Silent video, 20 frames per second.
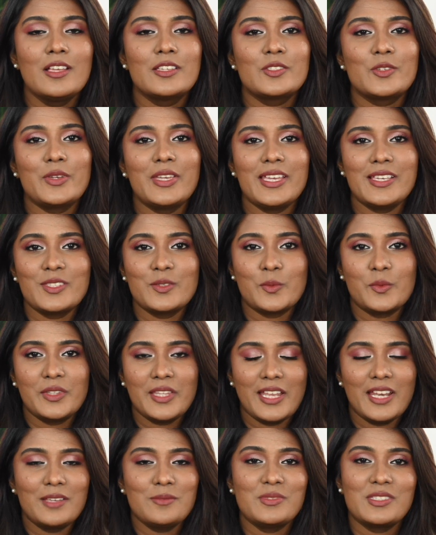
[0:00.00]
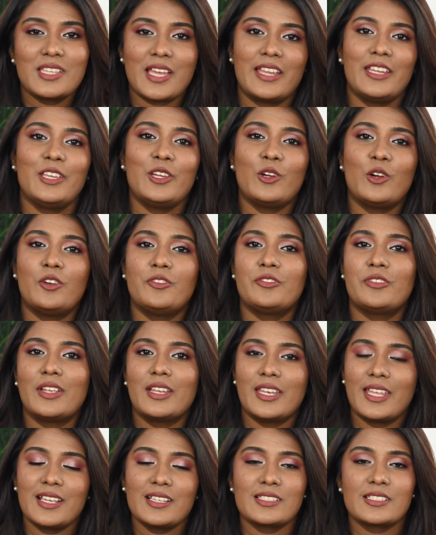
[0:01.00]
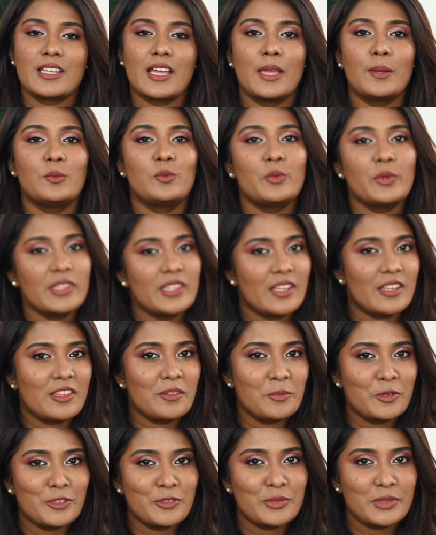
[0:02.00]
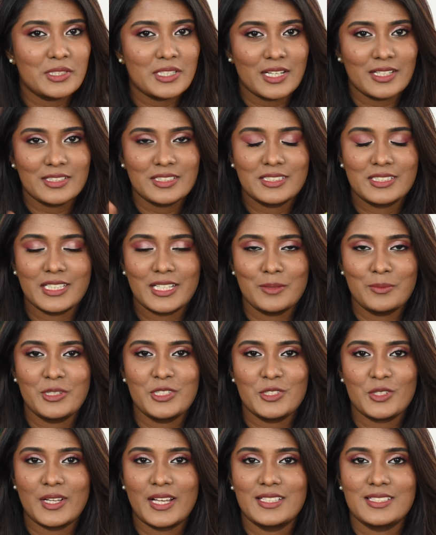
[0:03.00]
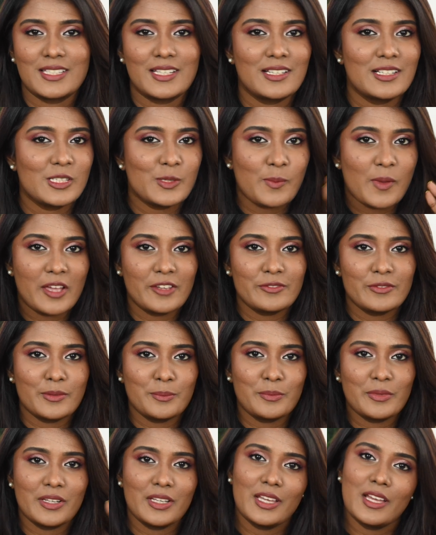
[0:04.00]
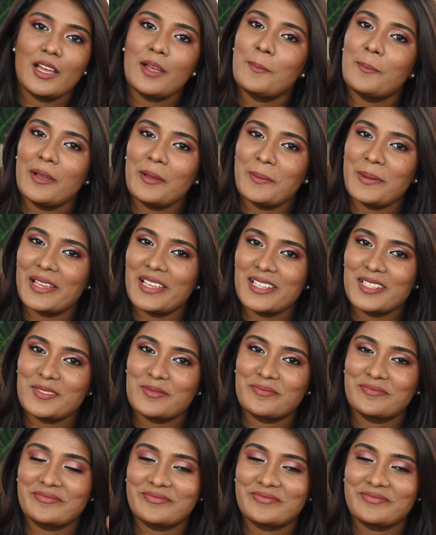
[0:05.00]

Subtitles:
So yes, with that, I'm signing off. Next time with another beautiful content, I'll meet you guys, and let's bye from Priya. Bye bye.